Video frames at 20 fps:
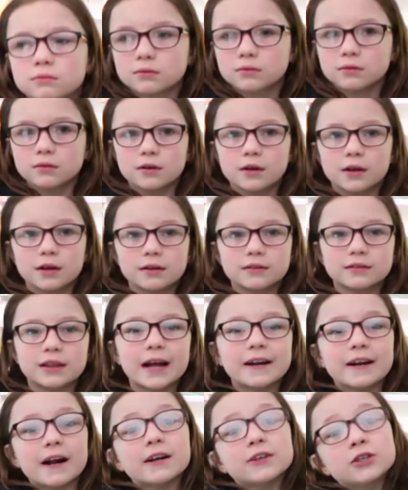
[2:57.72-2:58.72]
But I could hear
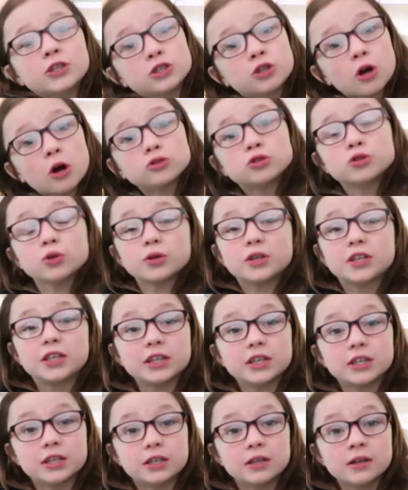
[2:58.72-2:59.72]
you snoring on my
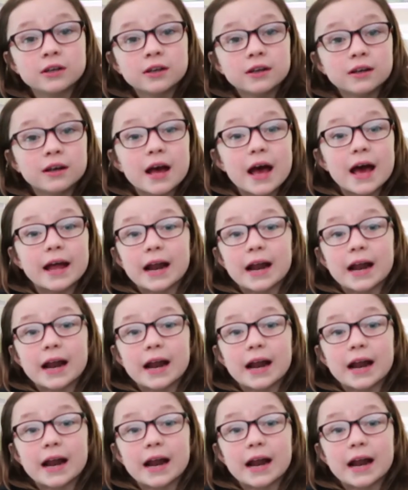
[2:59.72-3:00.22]
side of the tent.